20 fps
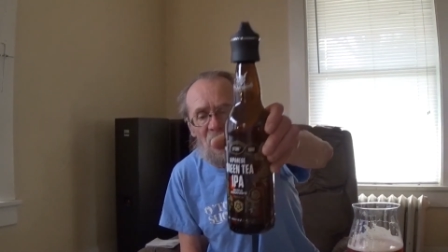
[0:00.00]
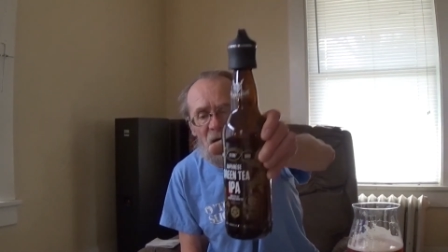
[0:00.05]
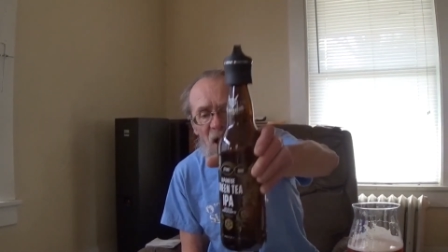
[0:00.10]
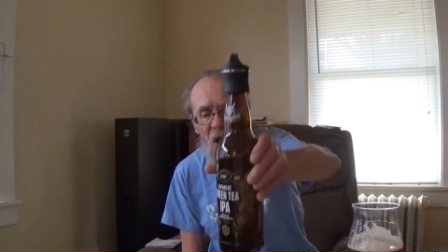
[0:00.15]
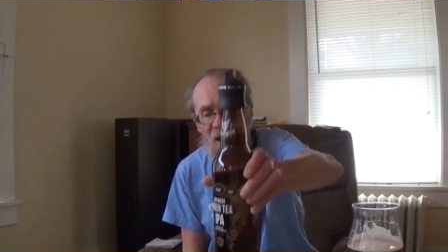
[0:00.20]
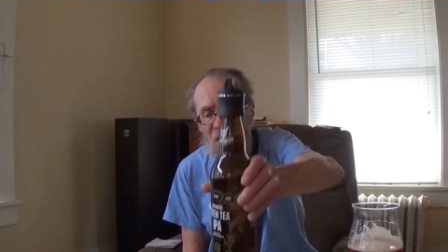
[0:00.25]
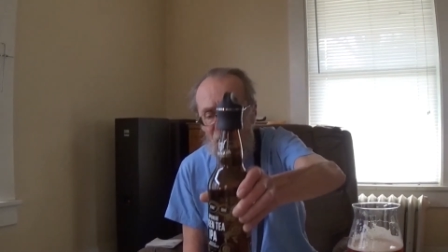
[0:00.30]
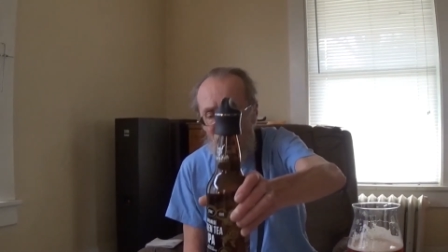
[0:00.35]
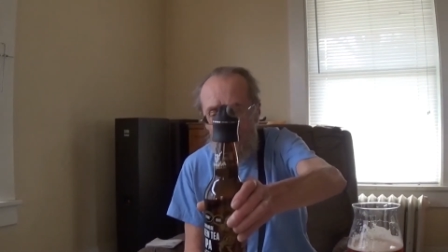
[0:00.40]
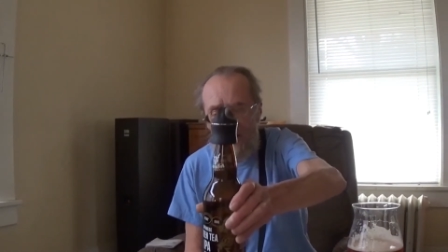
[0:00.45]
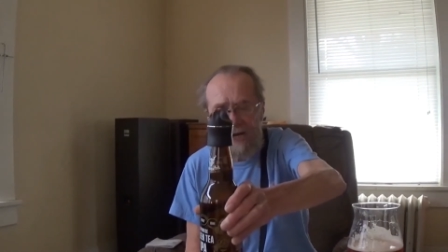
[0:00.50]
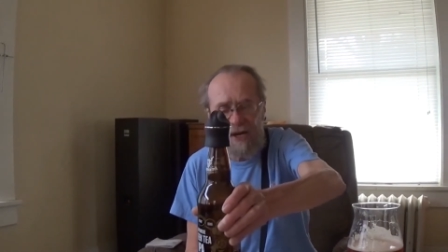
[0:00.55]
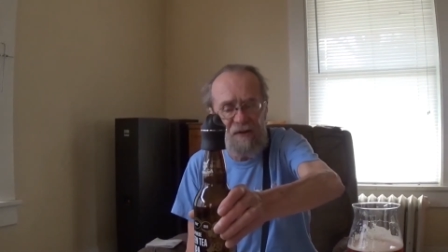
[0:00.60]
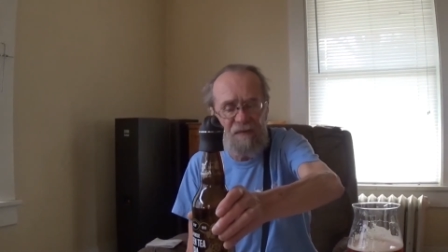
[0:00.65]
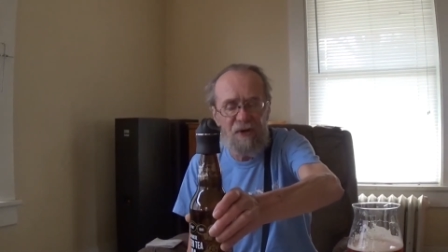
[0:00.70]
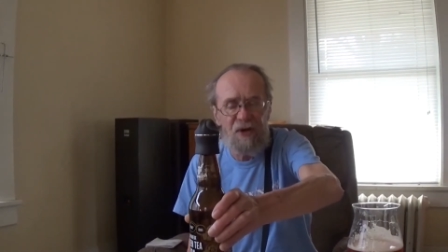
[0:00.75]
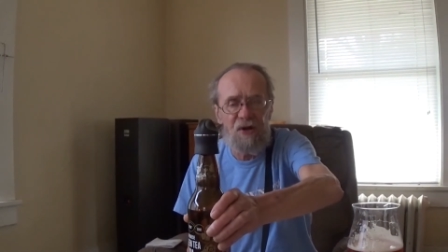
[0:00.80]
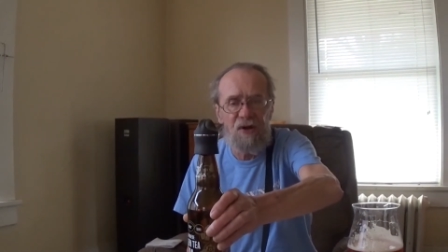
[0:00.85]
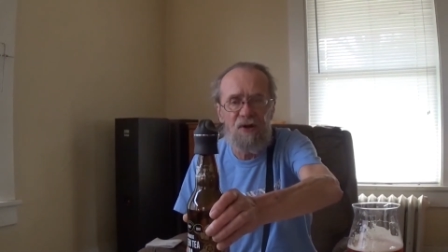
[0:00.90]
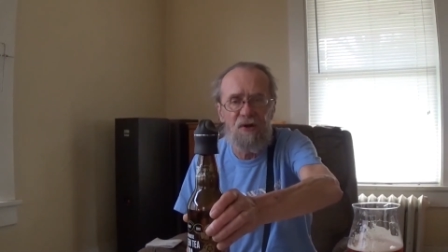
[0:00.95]
I'm going to give
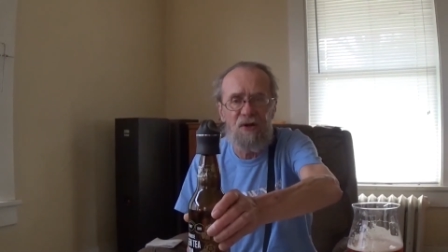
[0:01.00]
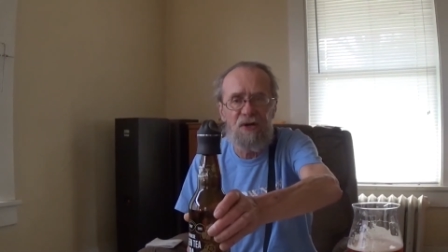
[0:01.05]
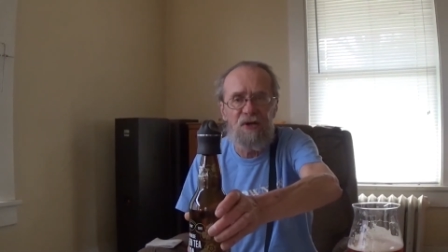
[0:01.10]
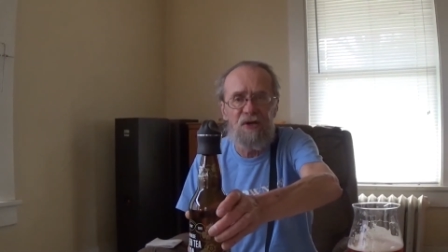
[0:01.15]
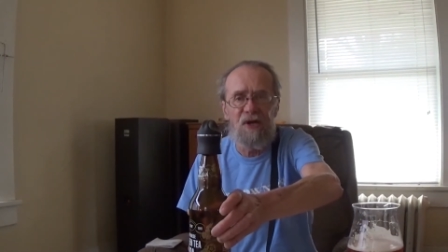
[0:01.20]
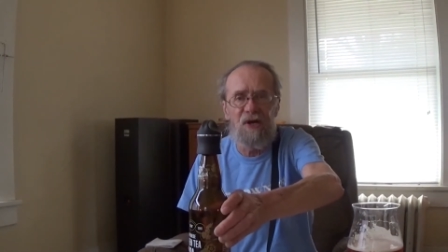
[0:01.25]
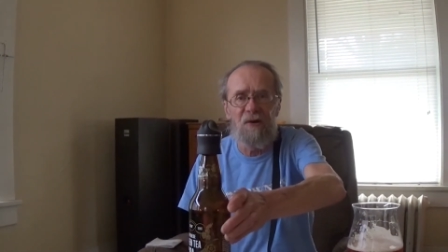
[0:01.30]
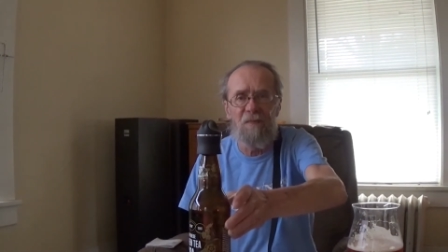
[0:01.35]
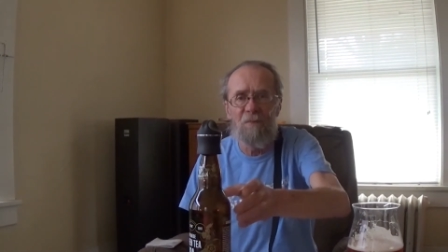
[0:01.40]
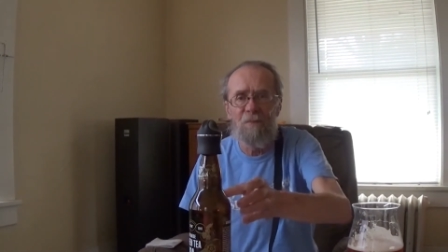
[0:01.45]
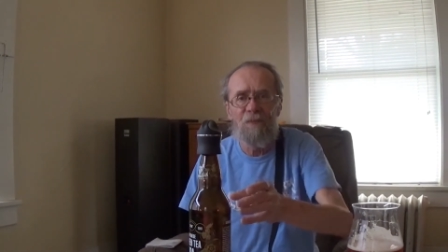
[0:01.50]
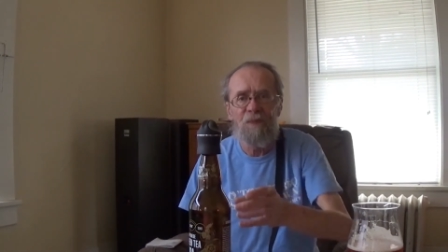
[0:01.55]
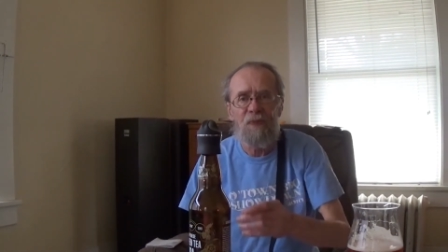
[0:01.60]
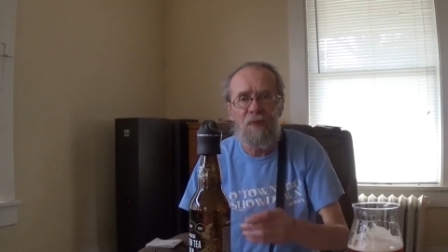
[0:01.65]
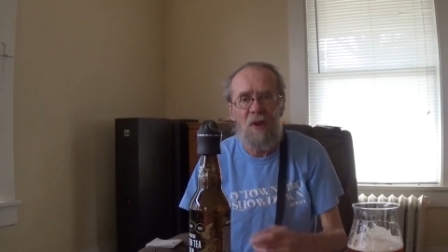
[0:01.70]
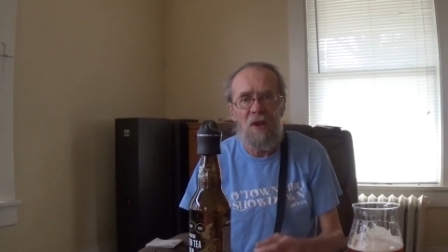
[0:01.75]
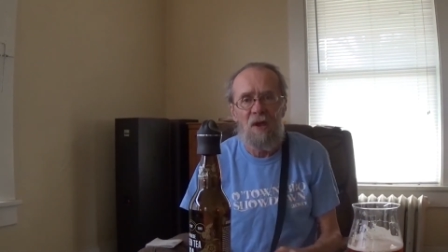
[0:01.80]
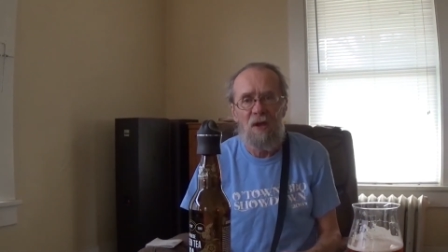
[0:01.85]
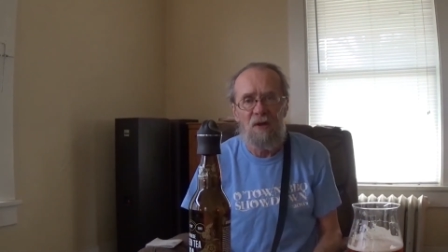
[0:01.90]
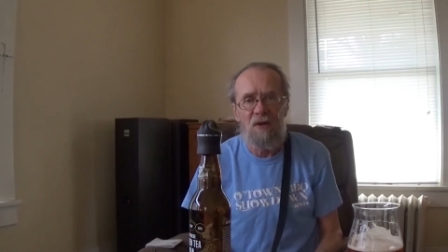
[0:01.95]
it a good, uh,
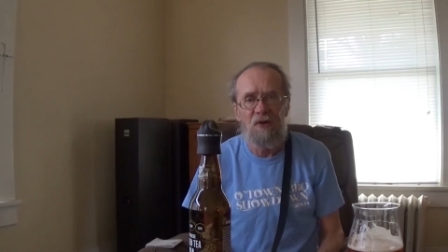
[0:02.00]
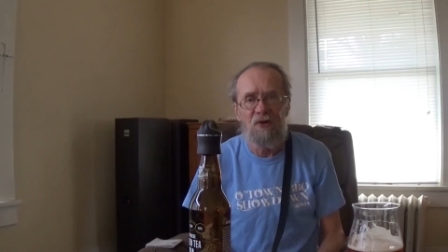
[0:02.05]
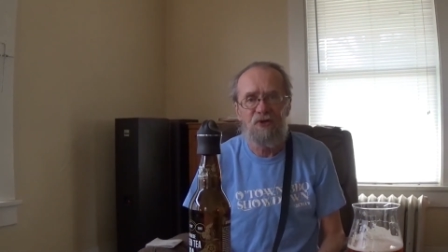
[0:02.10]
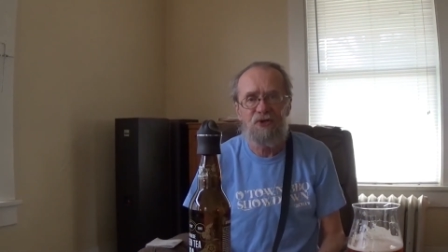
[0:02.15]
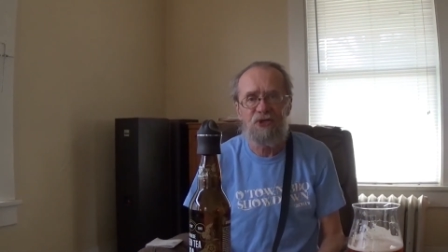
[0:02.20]
good